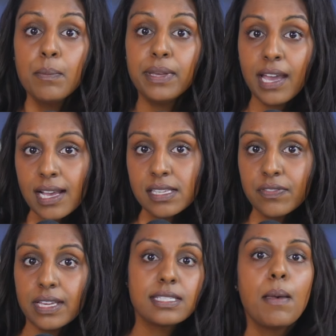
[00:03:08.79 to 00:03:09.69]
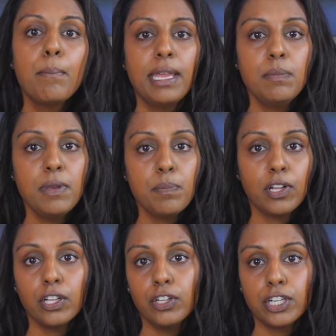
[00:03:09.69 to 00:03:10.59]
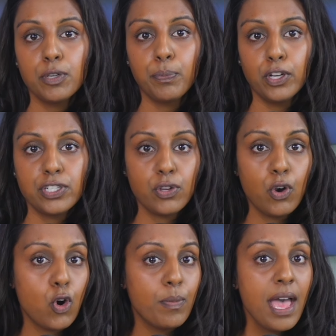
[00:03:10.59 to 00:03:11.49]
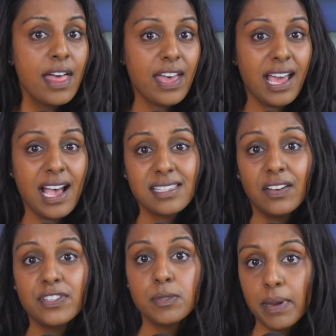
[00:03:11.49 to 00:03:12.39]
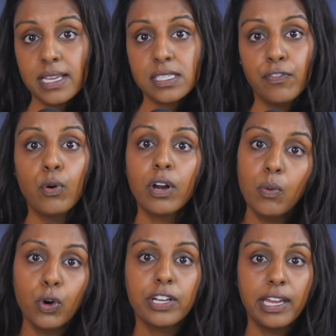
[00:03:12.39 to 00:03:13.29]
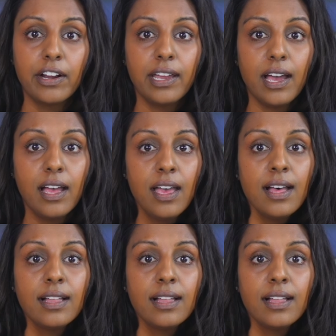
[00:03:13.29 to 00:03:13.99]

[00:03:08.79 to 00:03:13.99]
Because of this, many people are looking to purchase a home that has enough space for a work area.